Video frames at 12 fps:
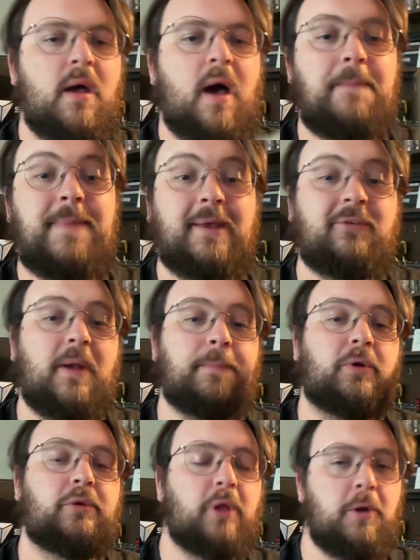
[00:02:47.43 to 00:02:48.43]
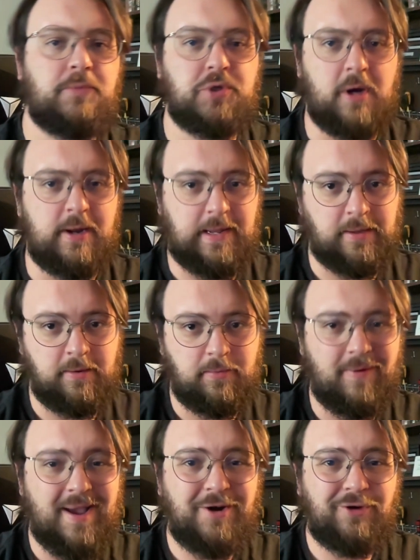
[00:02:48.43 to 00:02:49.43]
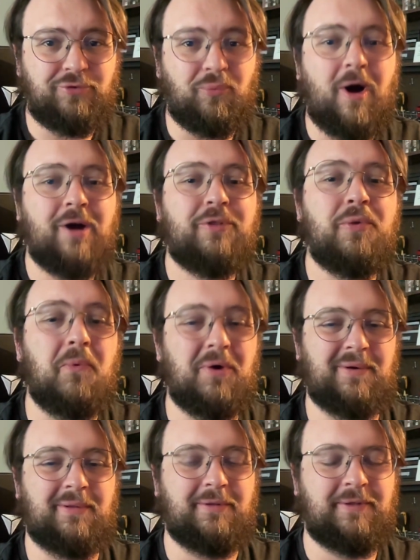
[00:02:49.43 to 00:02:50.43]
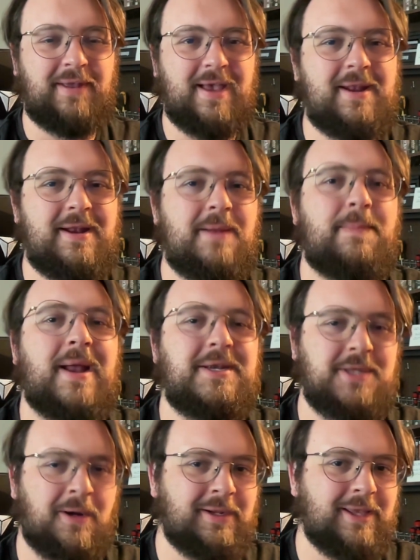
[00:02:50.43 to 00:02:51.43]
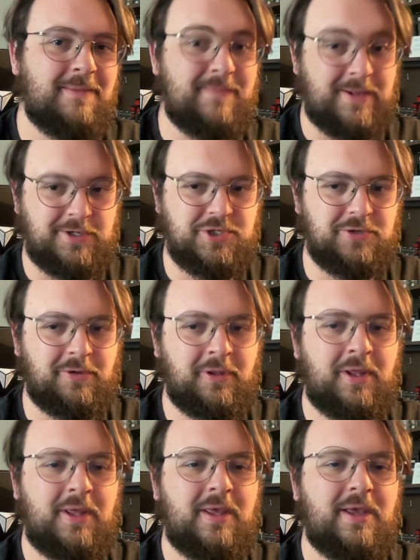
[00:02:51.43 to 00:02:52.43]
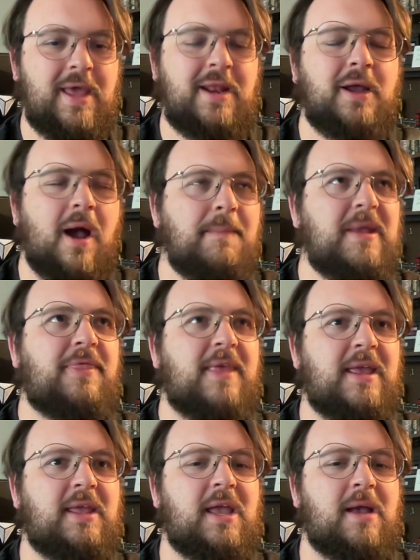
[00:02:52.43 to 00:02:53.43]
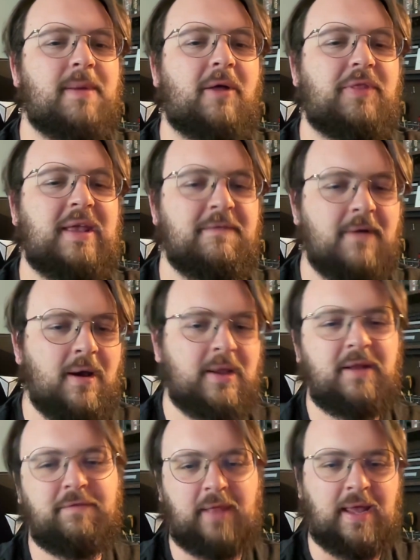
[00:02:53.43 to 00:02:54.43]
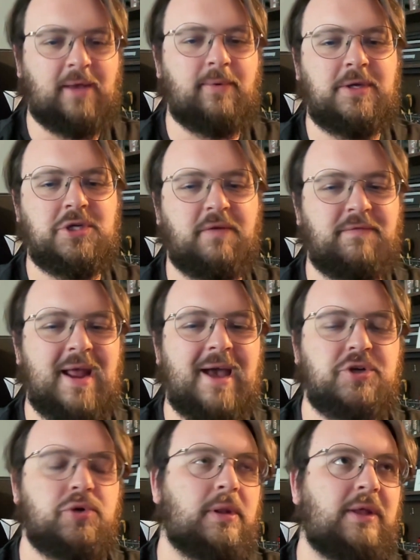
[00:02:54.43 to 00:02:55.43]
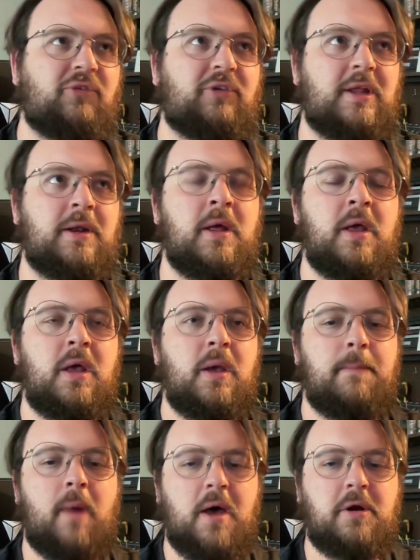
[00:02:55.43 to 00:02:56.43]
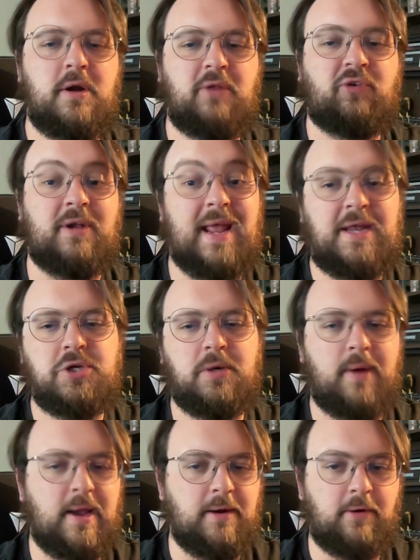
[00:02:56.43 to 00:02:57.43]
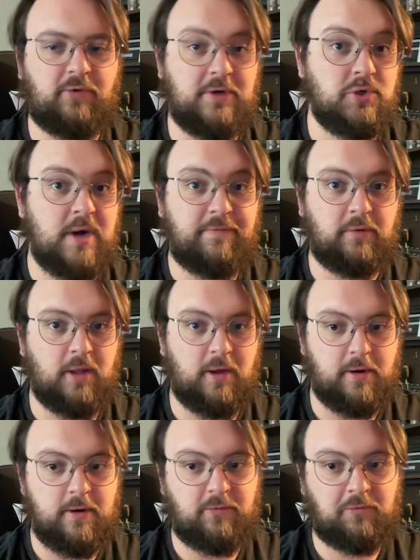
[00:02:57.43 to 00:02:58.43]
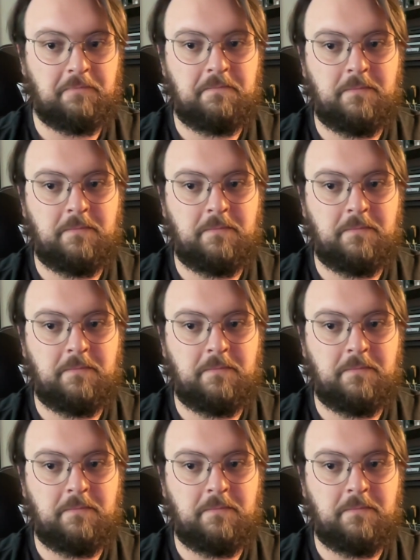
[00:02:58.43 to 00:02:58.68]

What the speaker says: I picked up Globetrotting, Writers Walk the World, edited by Duncan Minshall. And it got me thinking about the evocative language of naturalist and modernist nature writers and traveloguers.